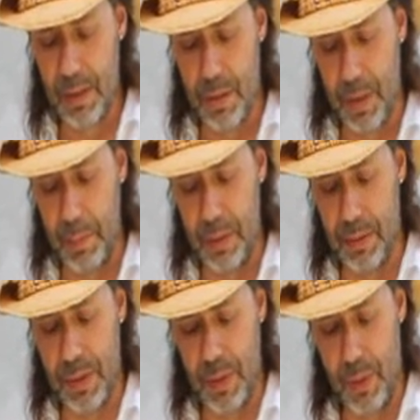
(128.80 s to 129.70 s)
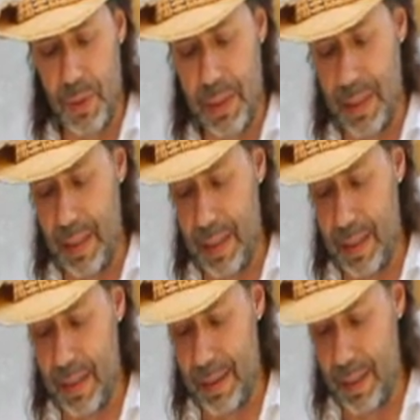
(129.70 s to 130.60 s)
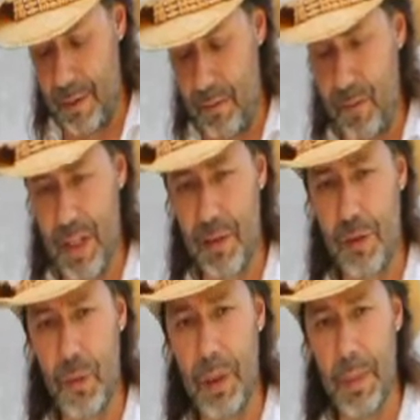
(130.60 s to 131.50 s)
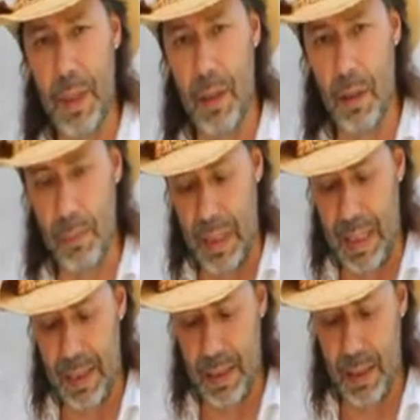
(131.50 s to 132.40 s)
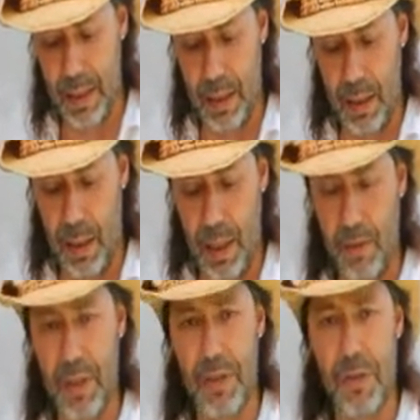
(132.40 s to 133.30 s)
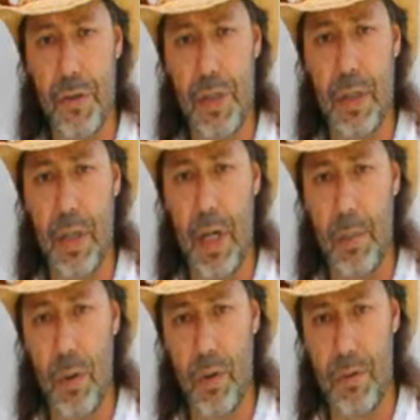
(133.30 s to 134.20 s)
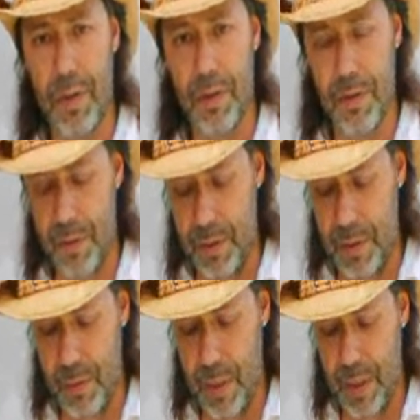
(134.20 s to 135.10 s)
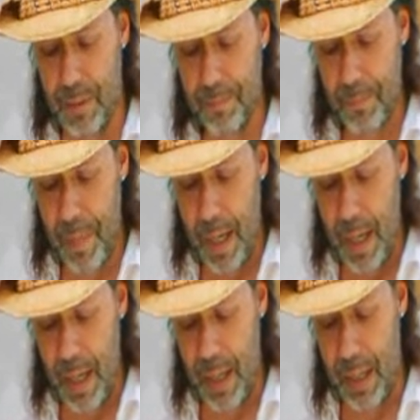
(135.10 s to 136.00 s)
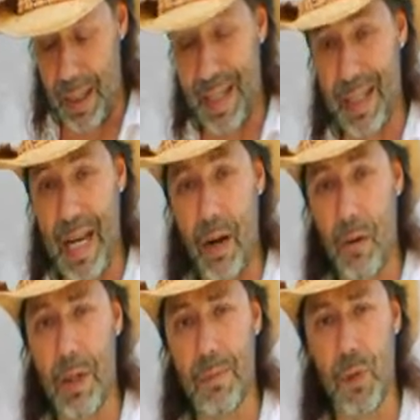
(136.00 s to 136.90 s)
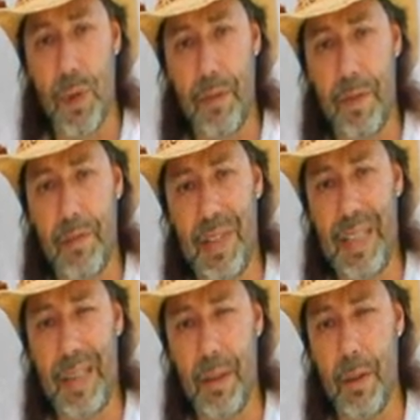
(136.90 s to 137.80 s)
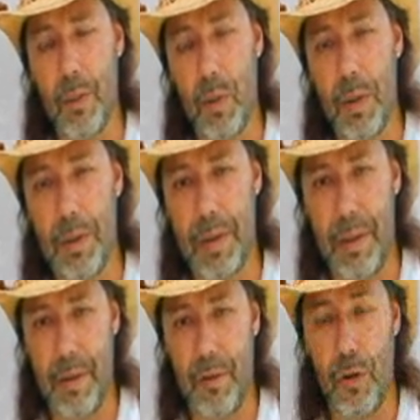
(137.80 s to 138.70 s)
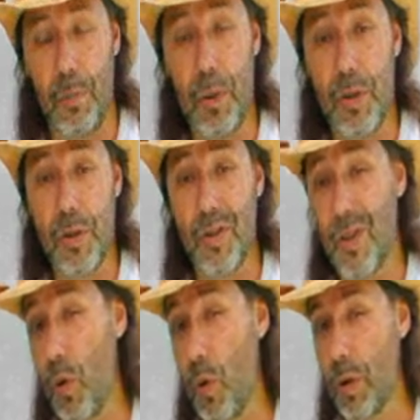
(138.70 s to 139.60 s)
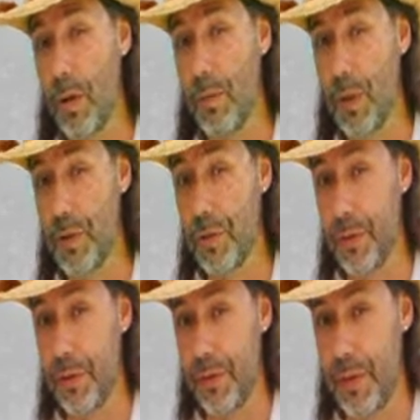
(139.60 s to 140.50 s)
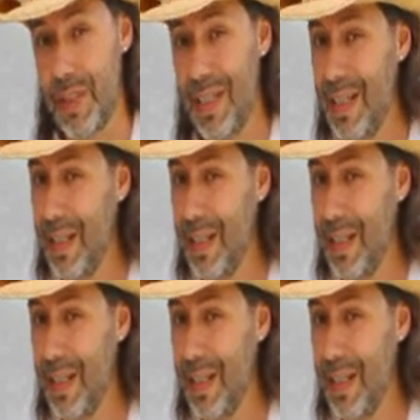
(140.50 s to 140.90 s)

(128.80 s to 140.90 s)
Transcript: So they built this one out of extremely hard plastic. A lot of it's used in the automotive industry as well, and it now comes with a 15-year warranty for personal or commercial use.